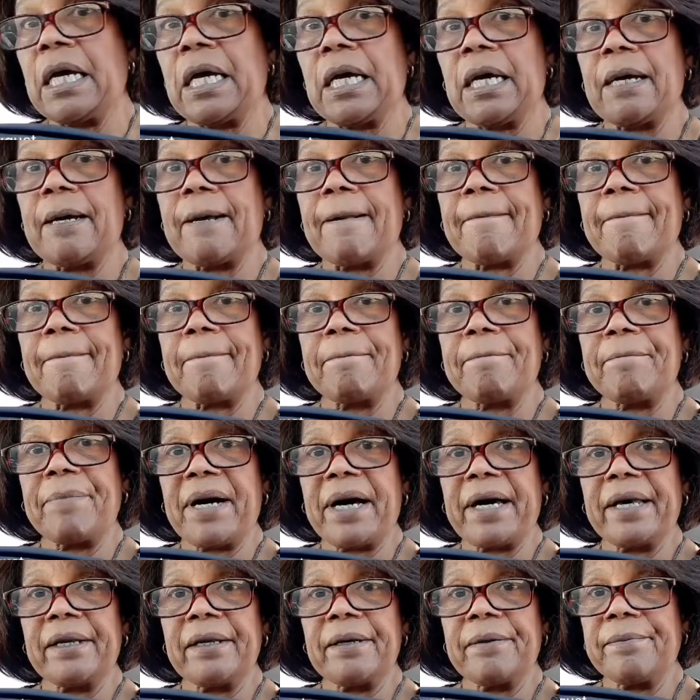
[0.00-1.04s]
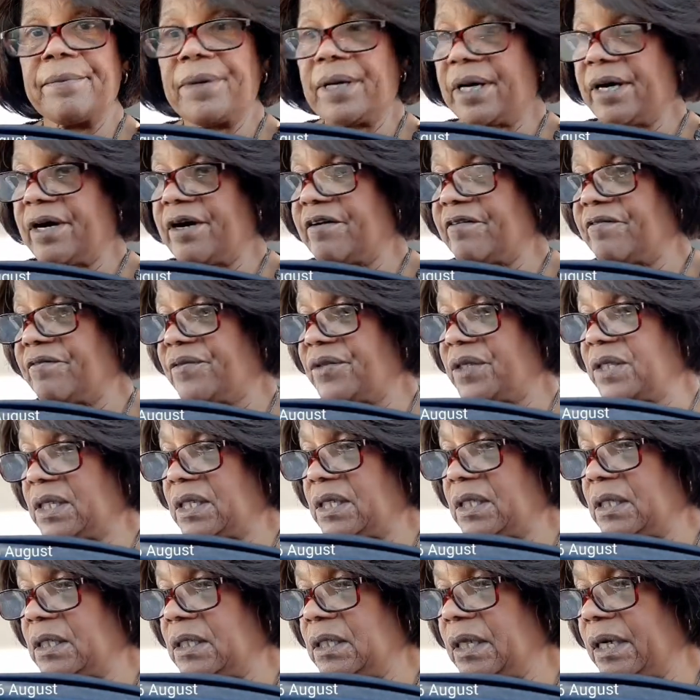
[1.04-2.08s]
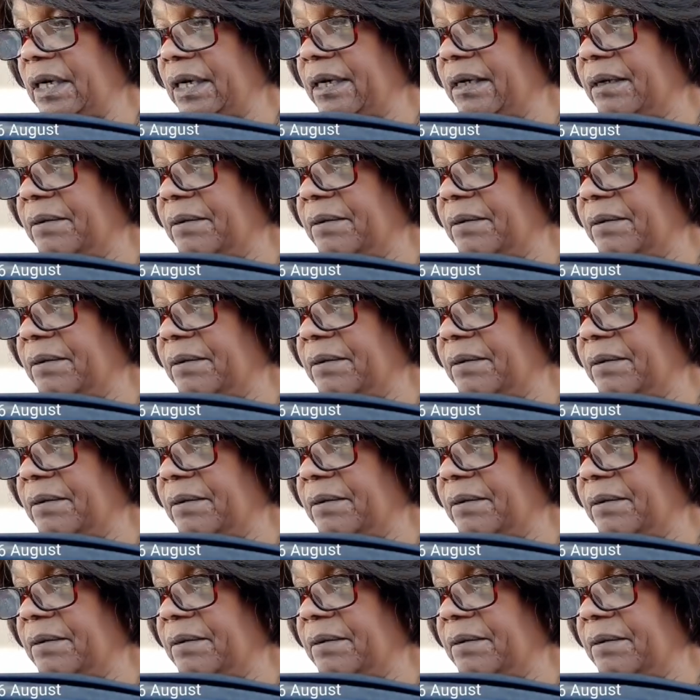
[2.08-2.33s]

bottom of the